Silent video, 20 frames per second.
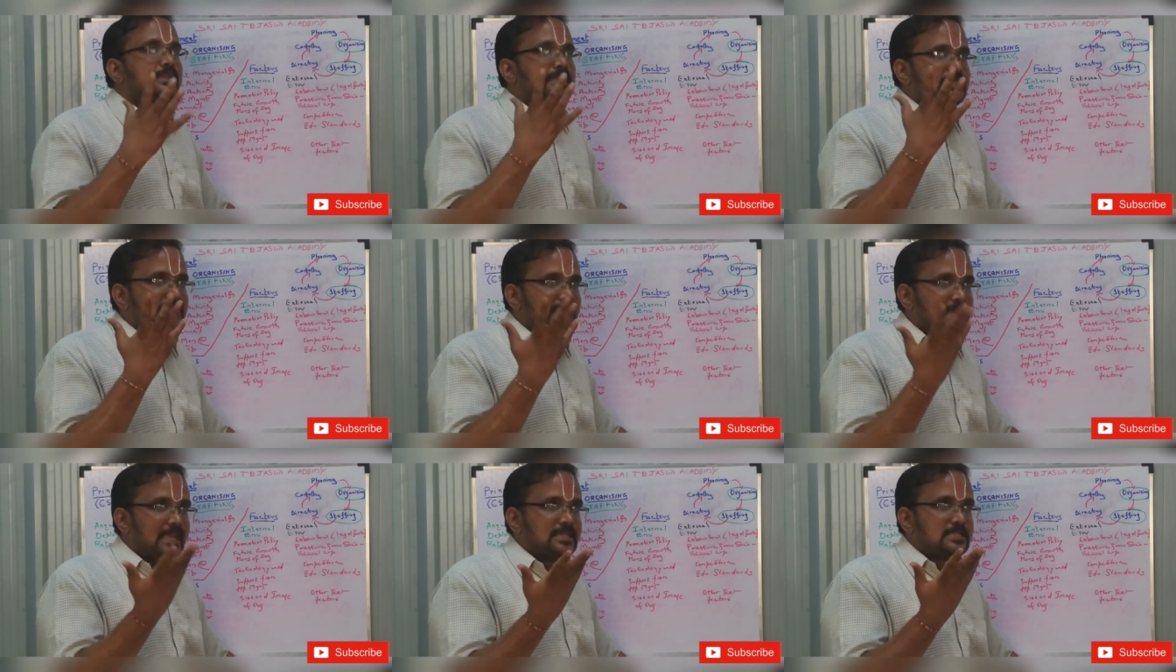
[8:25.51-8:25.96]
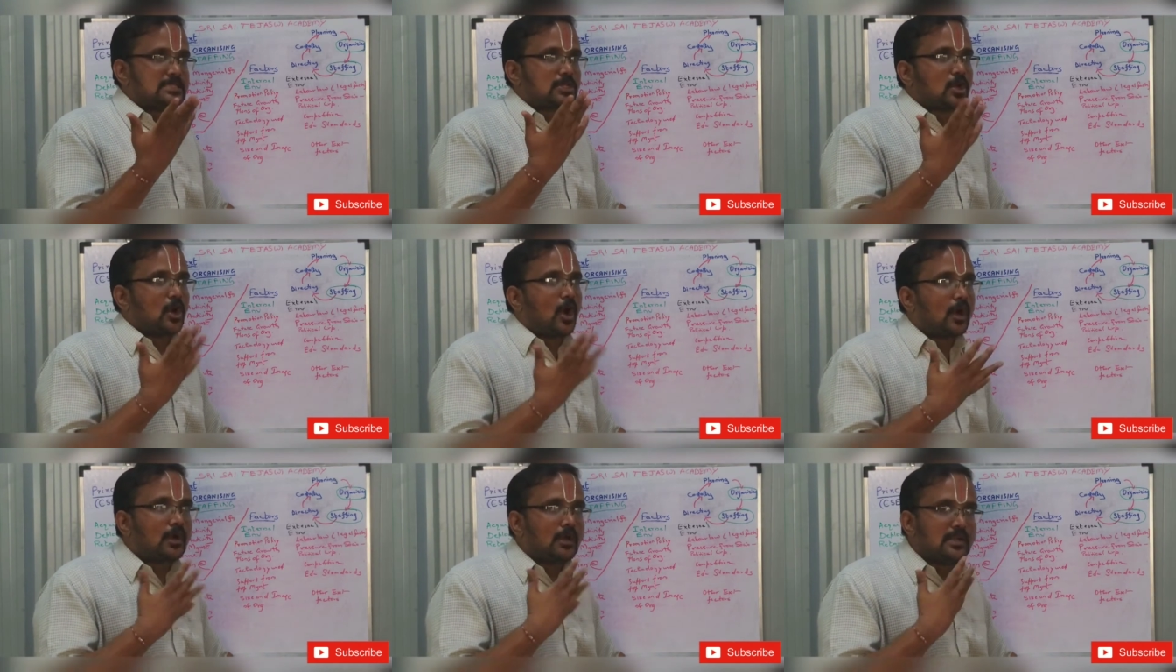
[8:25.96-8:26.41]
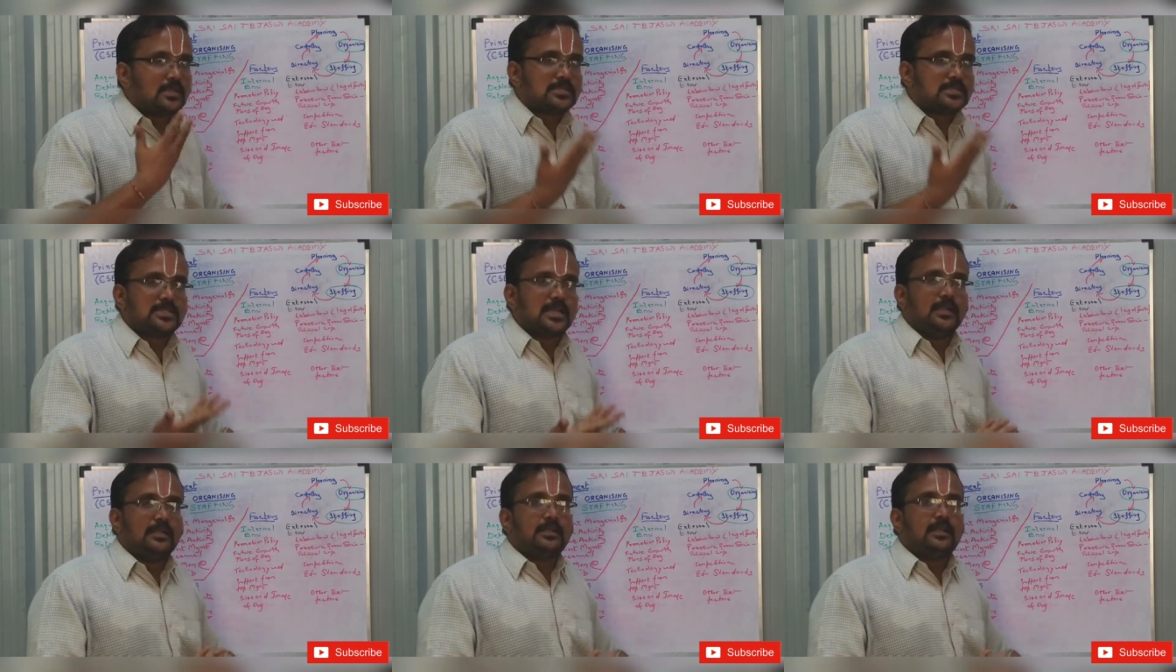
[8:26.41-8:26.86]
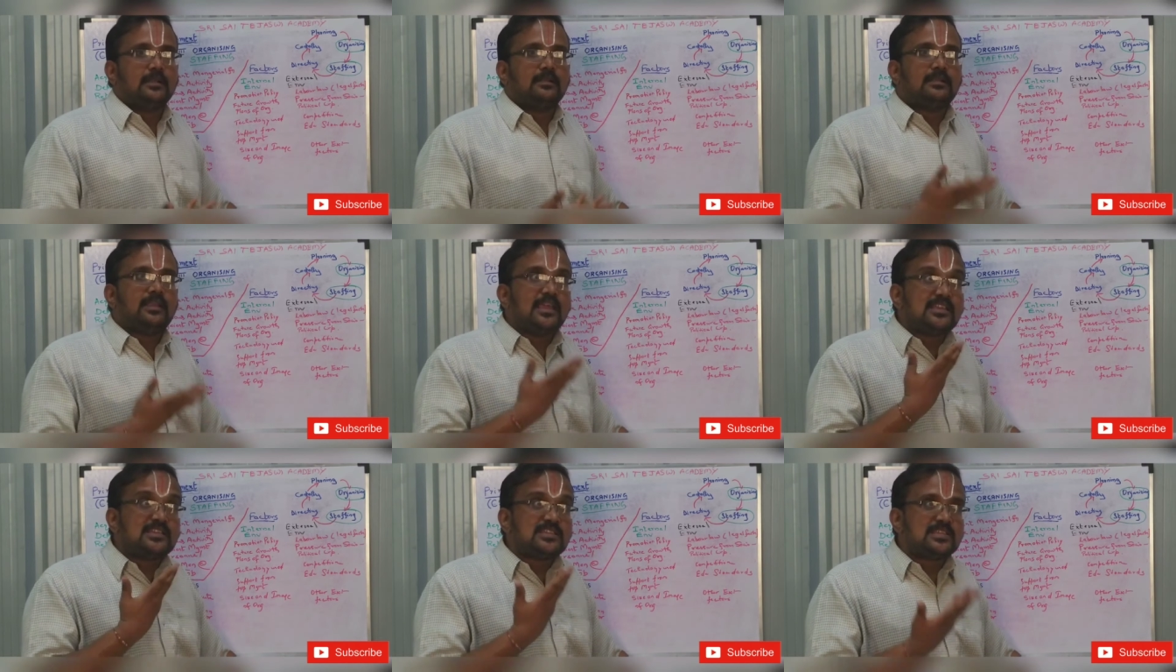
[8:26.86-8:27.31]
the size, cognizant,
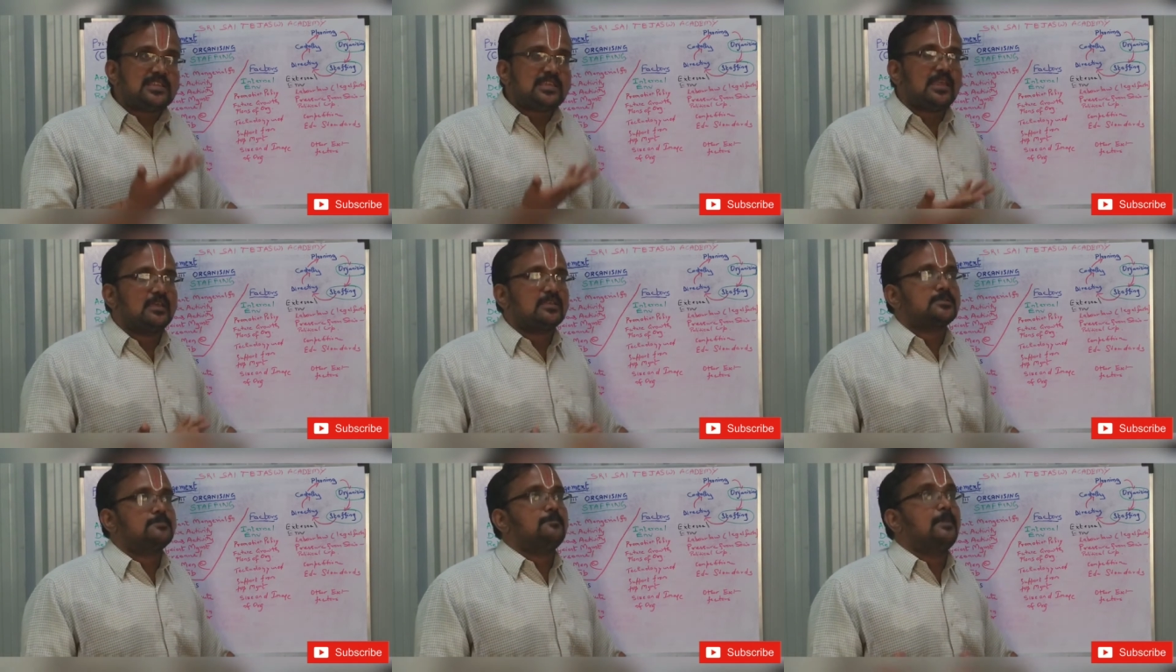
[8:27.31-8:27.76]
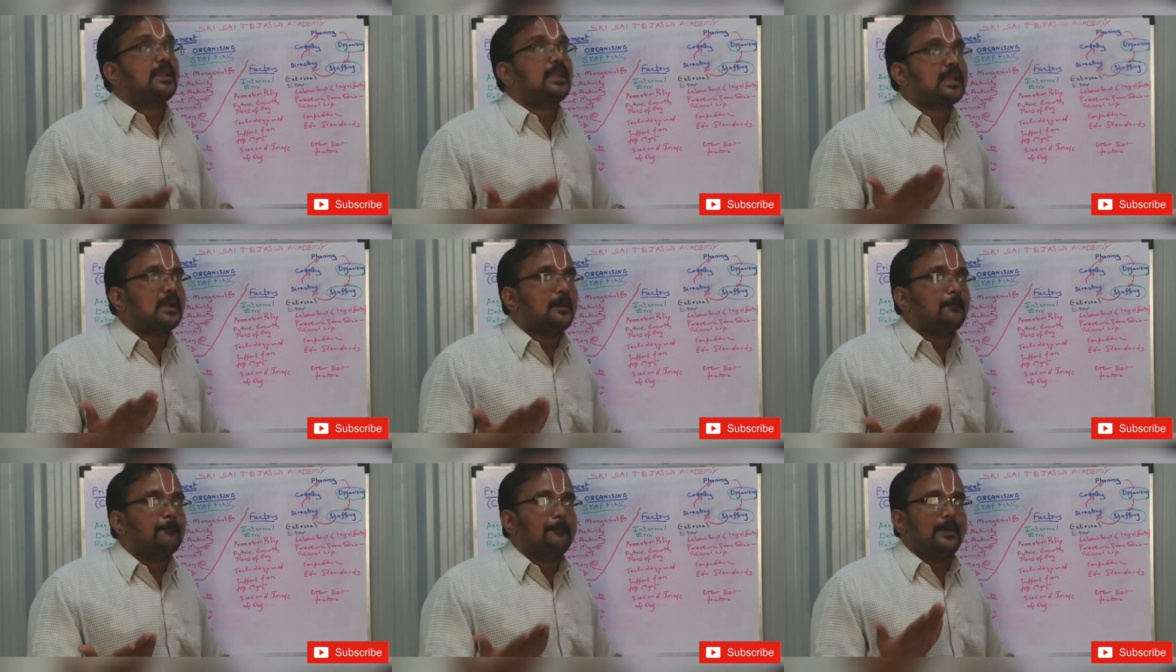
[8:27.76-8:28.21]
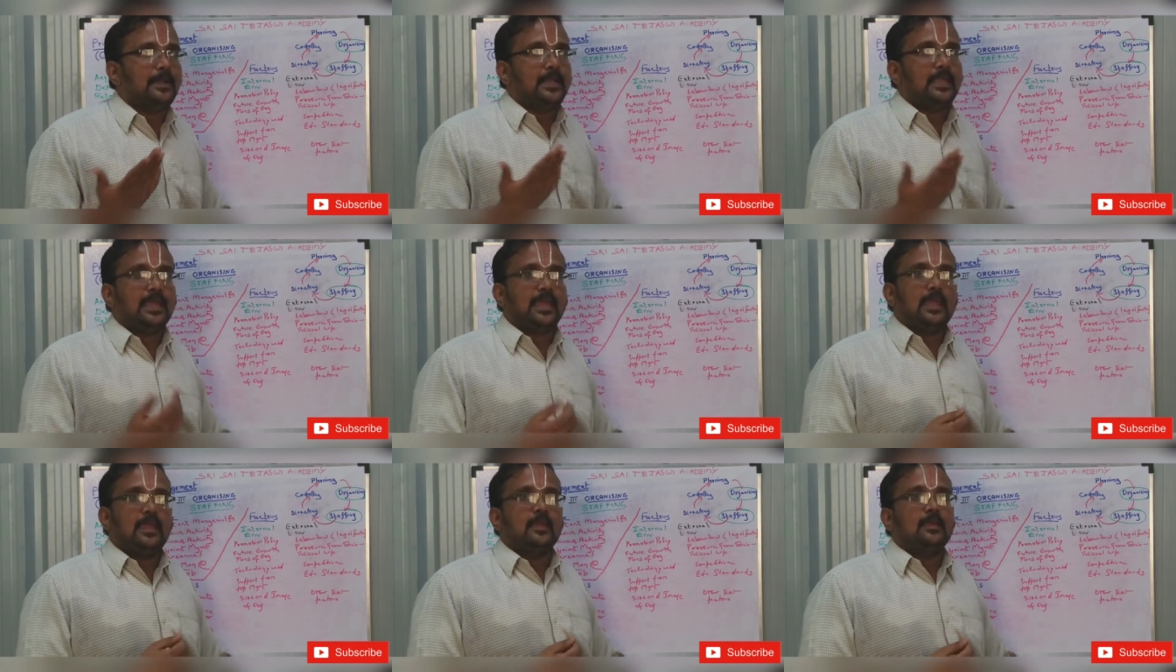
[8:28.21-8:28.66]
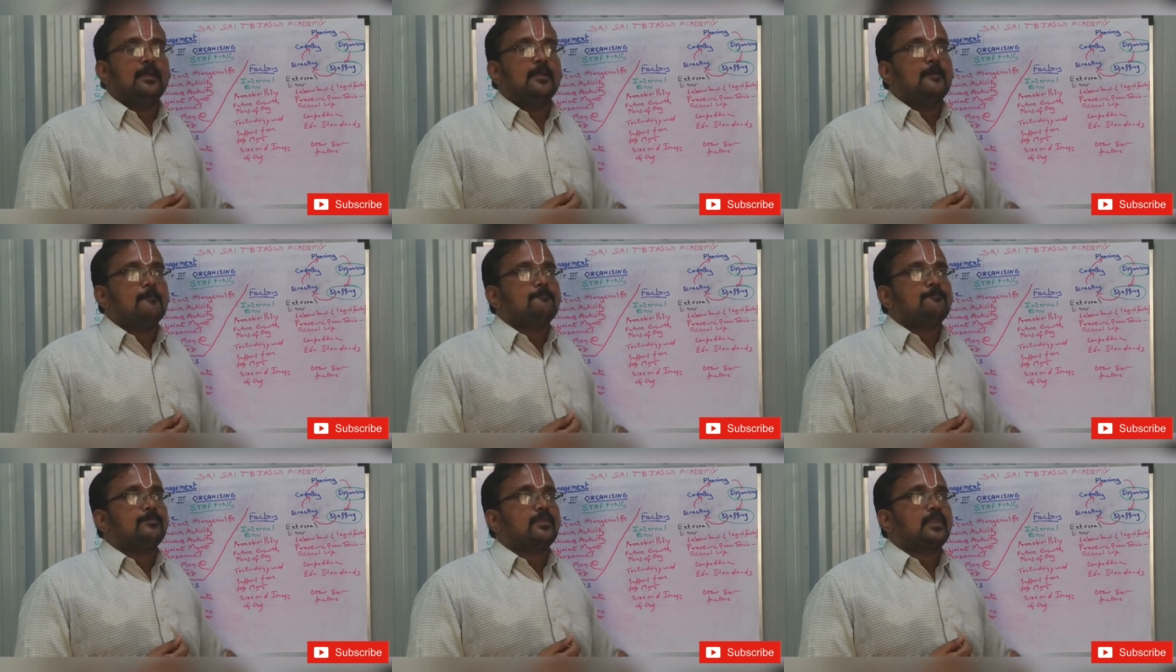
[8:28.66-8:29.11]
TCS, big company,
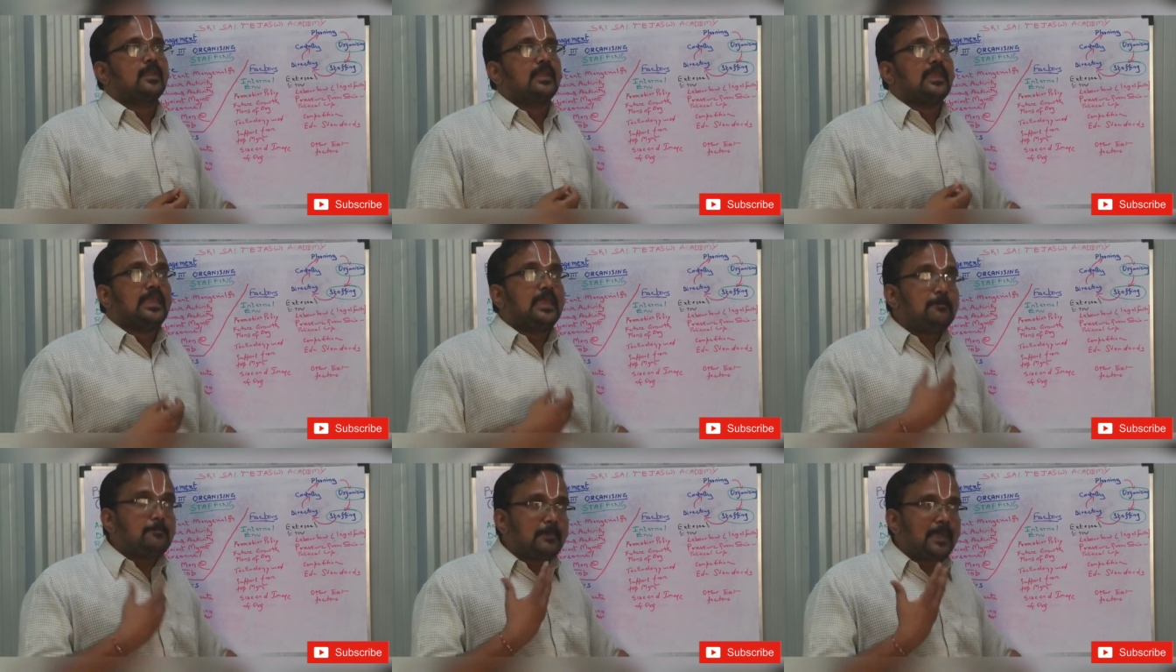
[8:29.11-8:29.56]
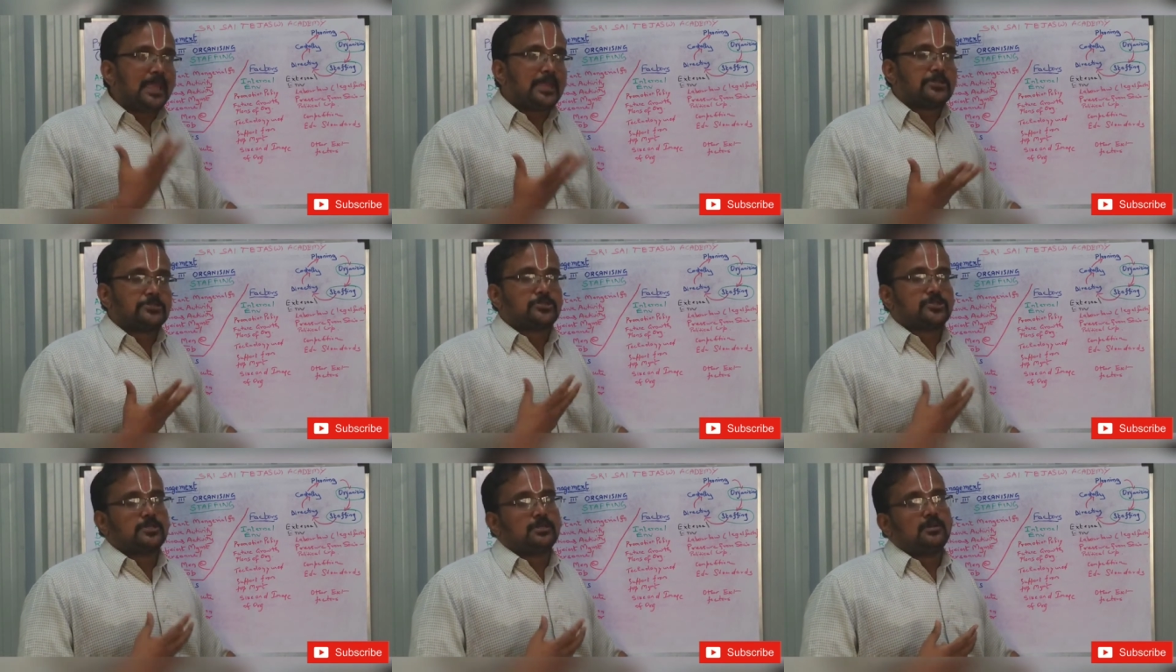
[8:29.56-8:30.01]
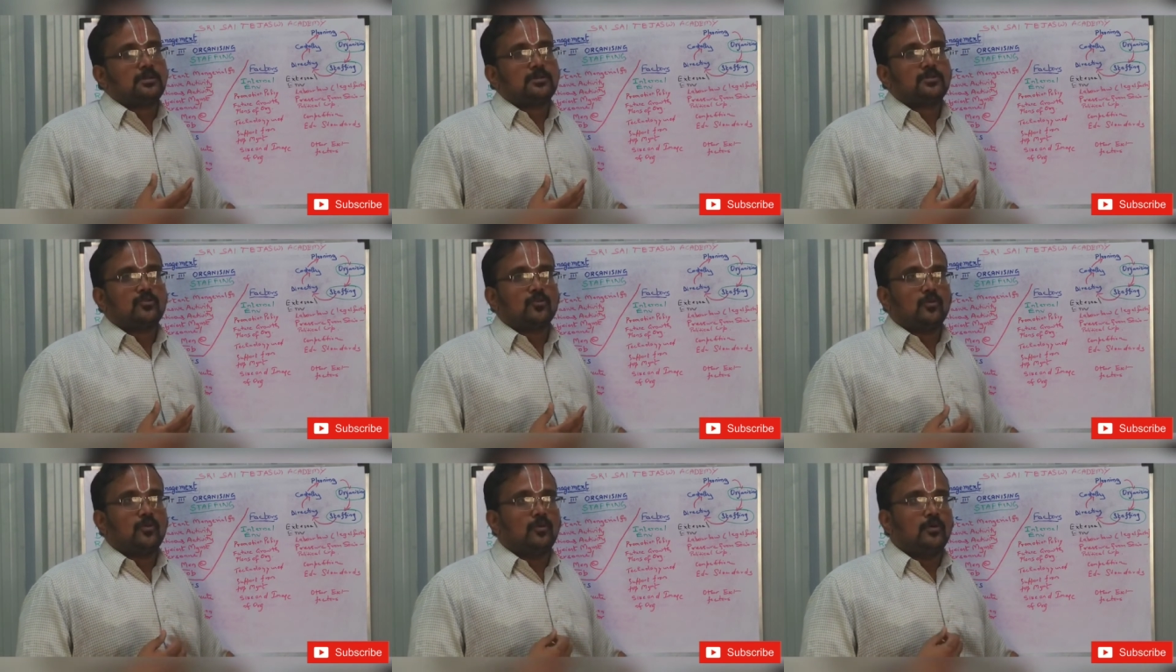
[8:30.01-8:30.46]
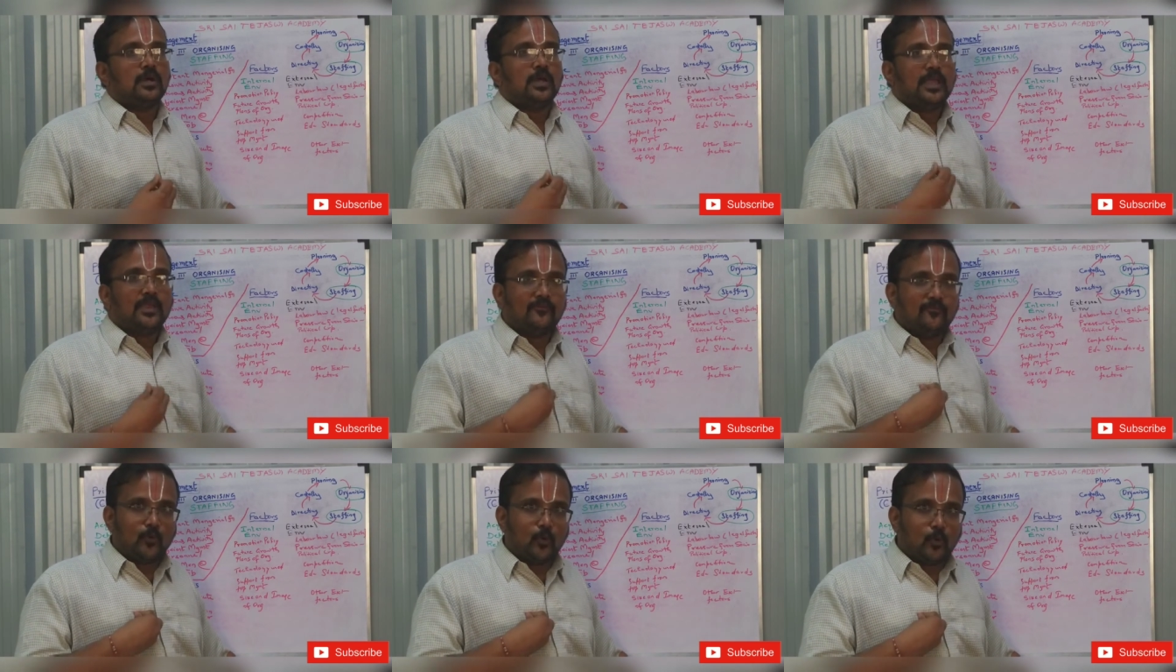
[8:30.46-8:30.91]
image.
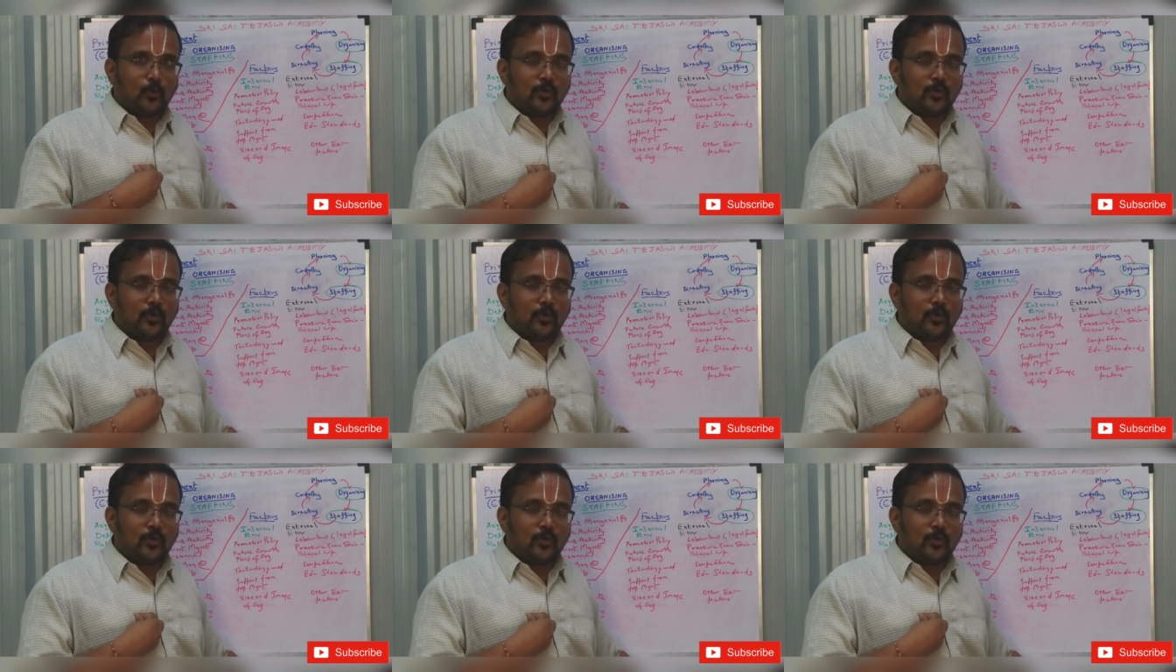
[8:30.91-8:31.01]
So